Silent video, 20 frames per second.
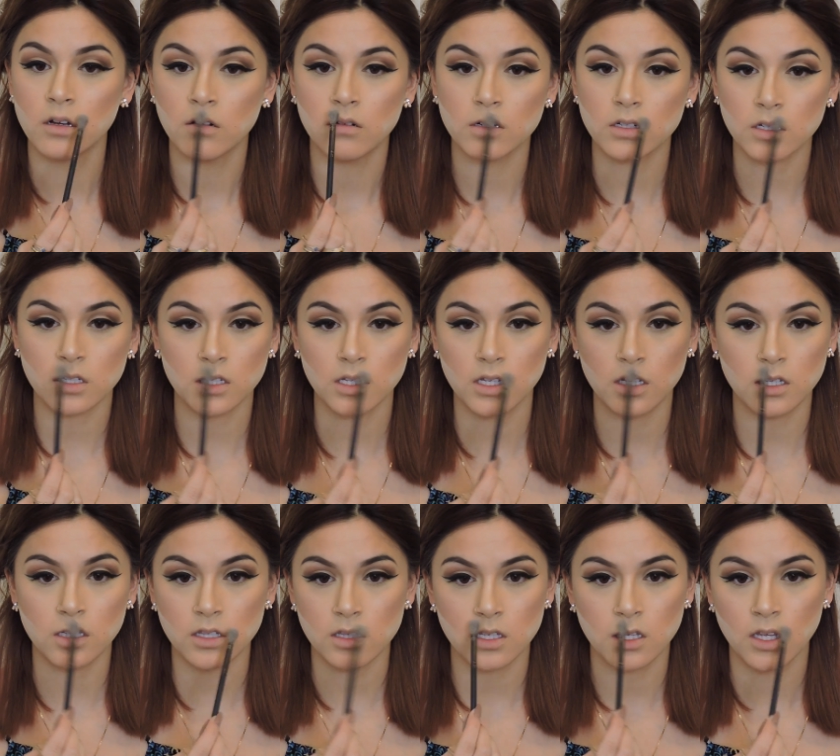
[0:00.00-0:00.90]
which
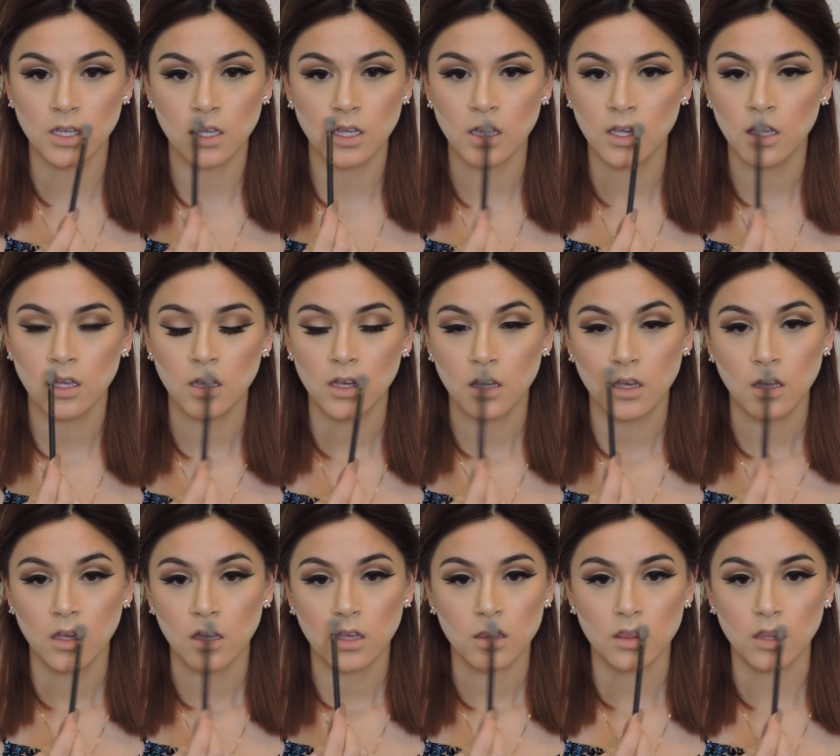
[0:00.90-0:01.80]
is
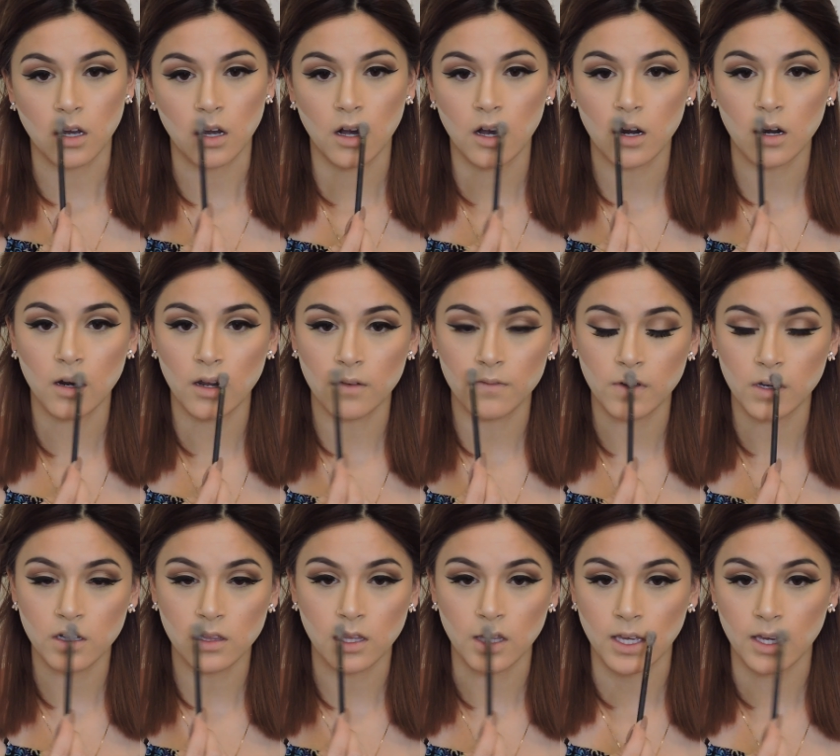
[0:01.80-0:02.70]
the heart of
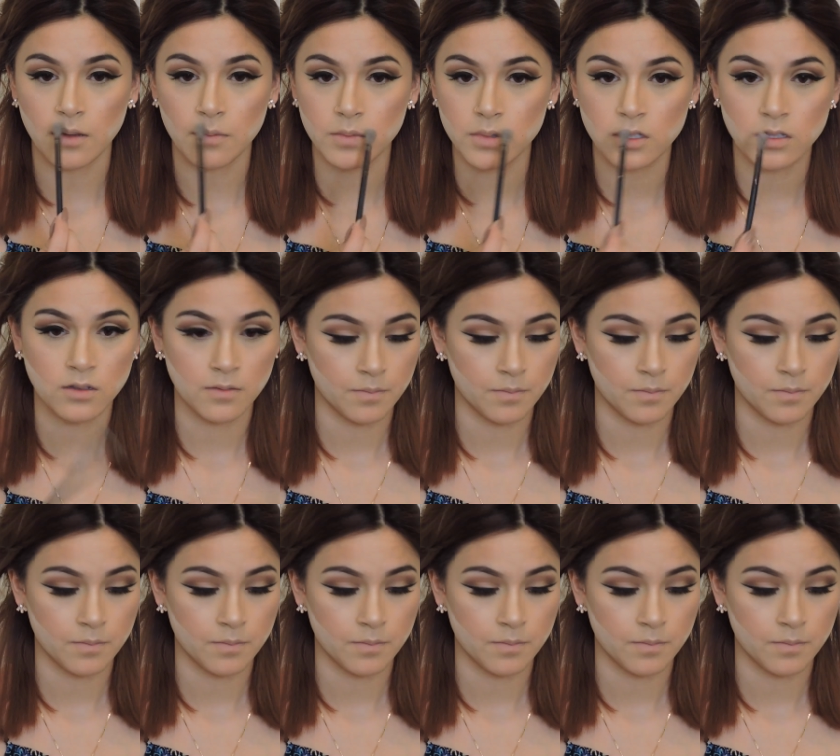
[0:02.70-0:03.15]
your lips.